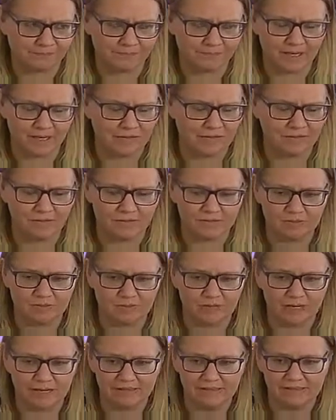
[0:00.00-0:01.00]
I don't know, some
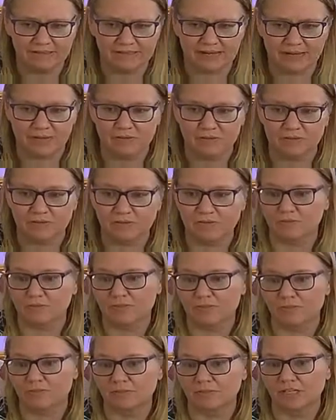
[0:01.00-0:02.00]
guidance counselors or
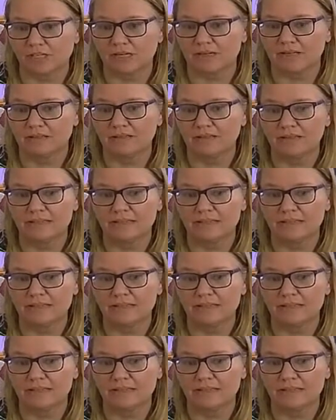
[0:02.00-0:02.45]
some shit